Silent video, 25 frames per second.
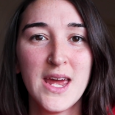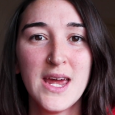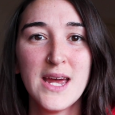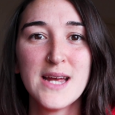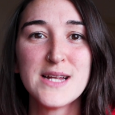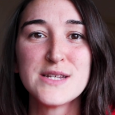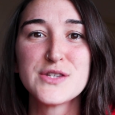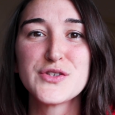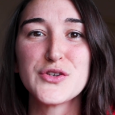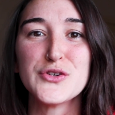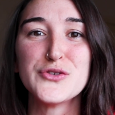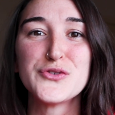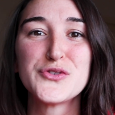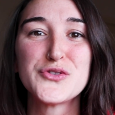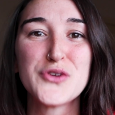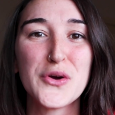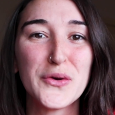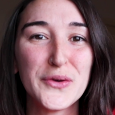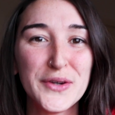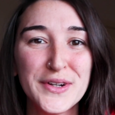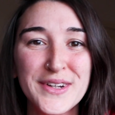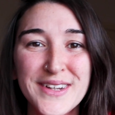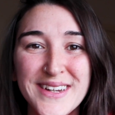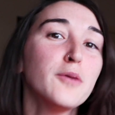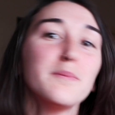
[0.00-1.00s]
So
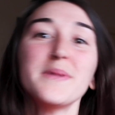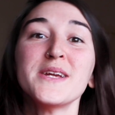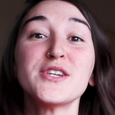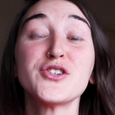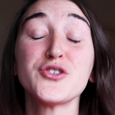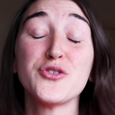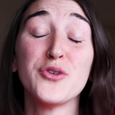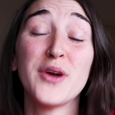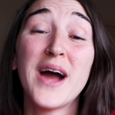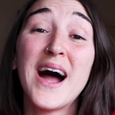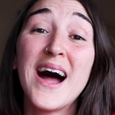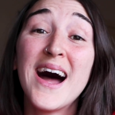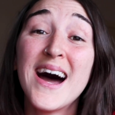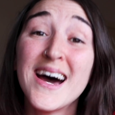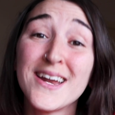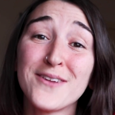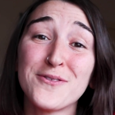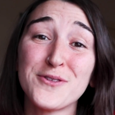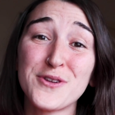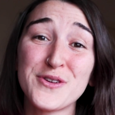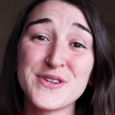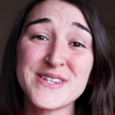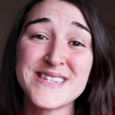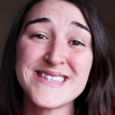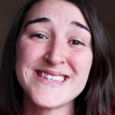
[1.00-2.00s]
don't be too hard
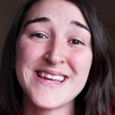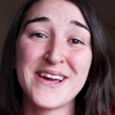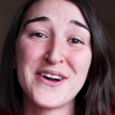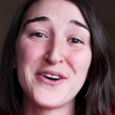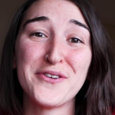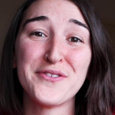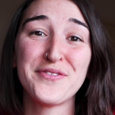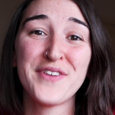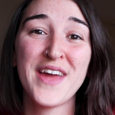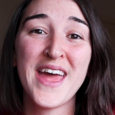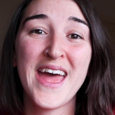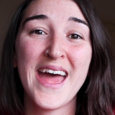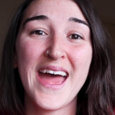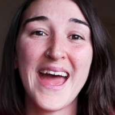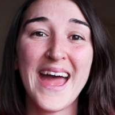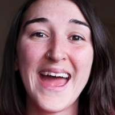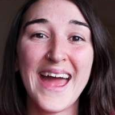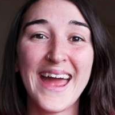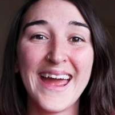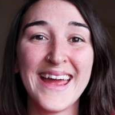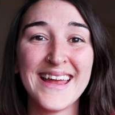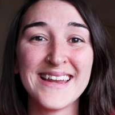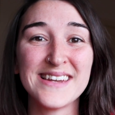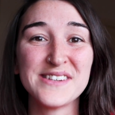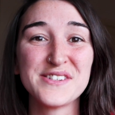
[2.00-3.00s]
on yourself,
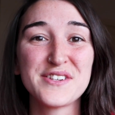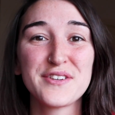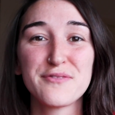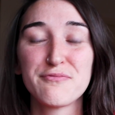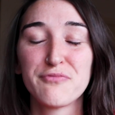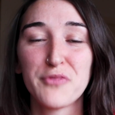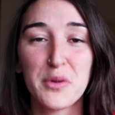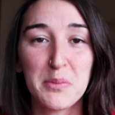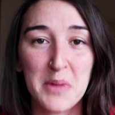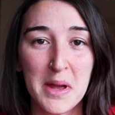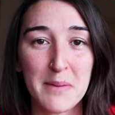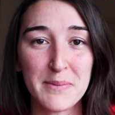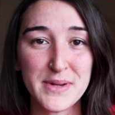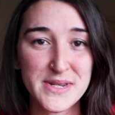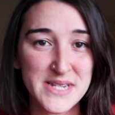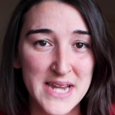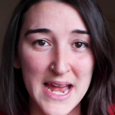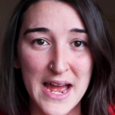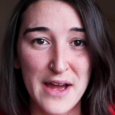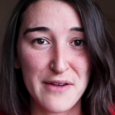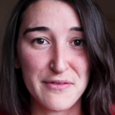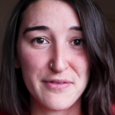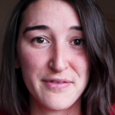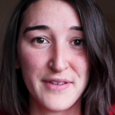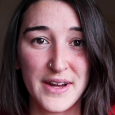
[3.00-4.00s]
and remember to
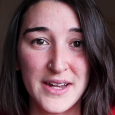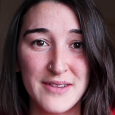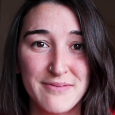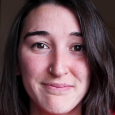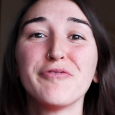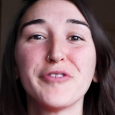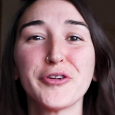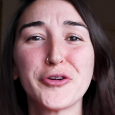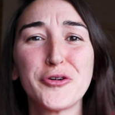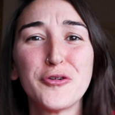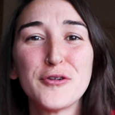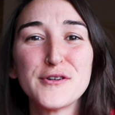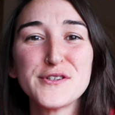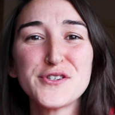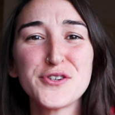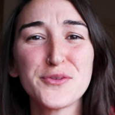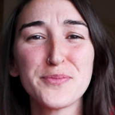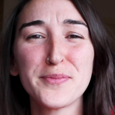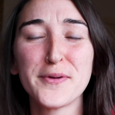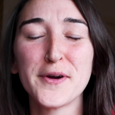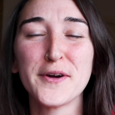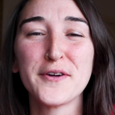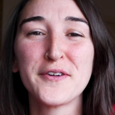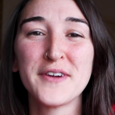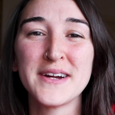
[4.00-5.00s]
have fun. Record your
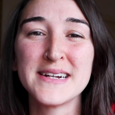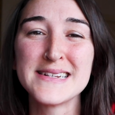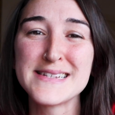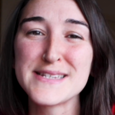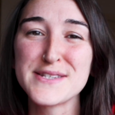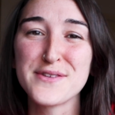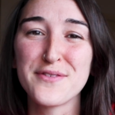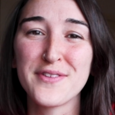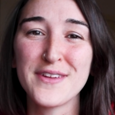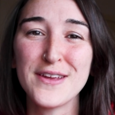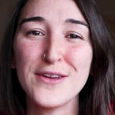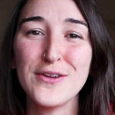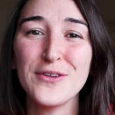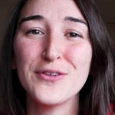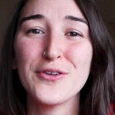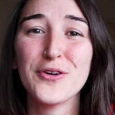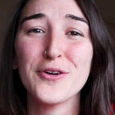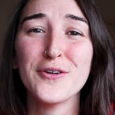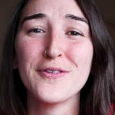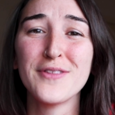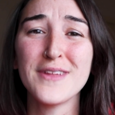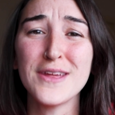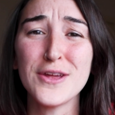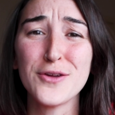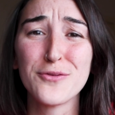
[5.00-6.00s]
progress so that you
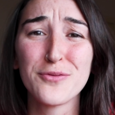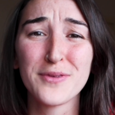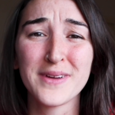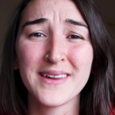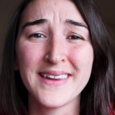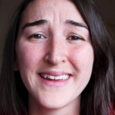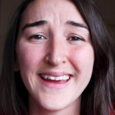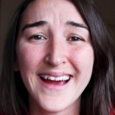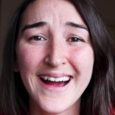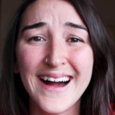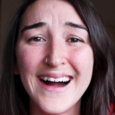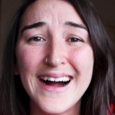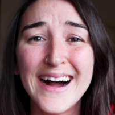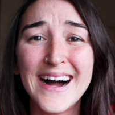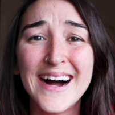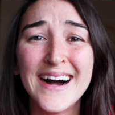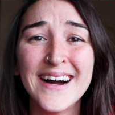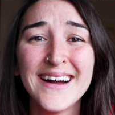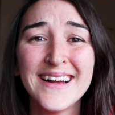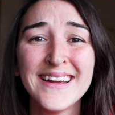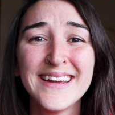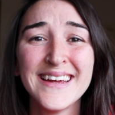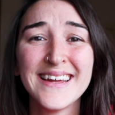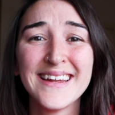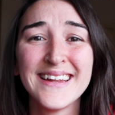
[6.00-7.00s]
know that you really
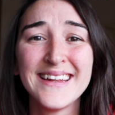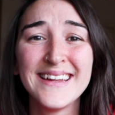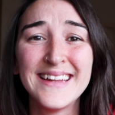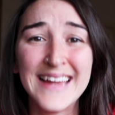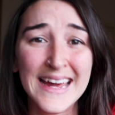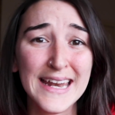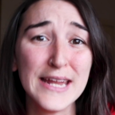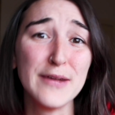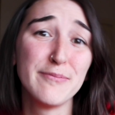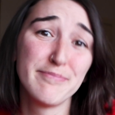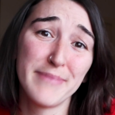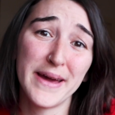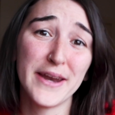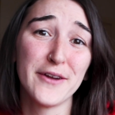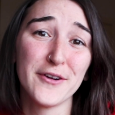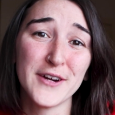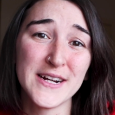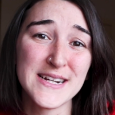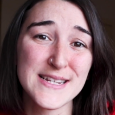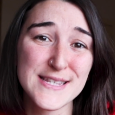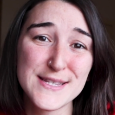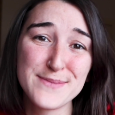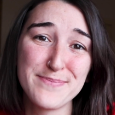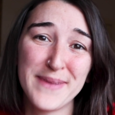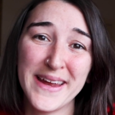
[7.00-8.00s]
are getting better
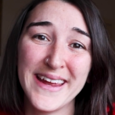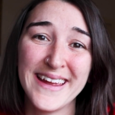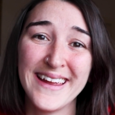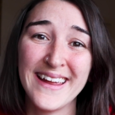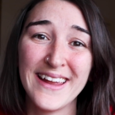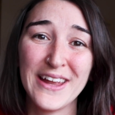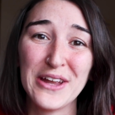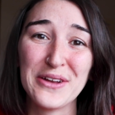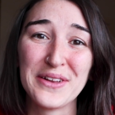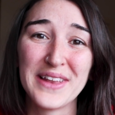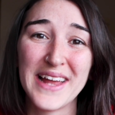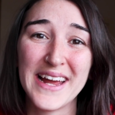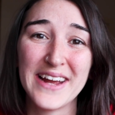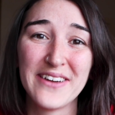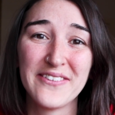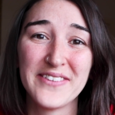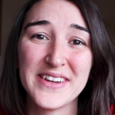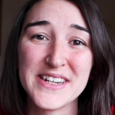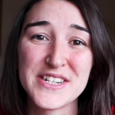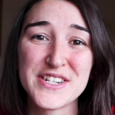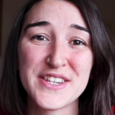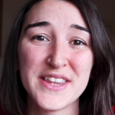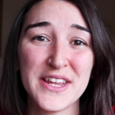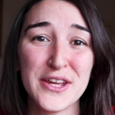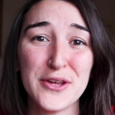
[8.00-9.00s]
at speaking your
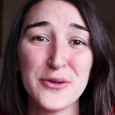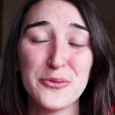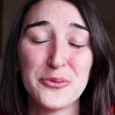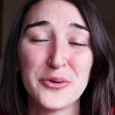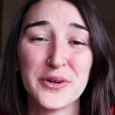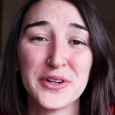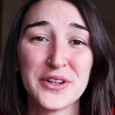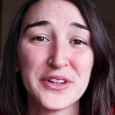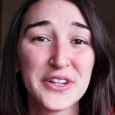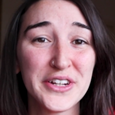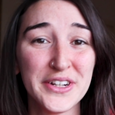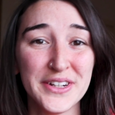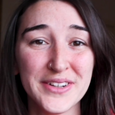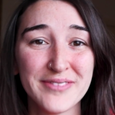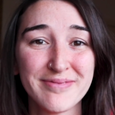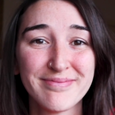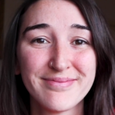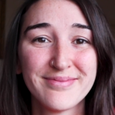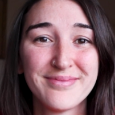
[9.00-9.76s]
language that you want to learn.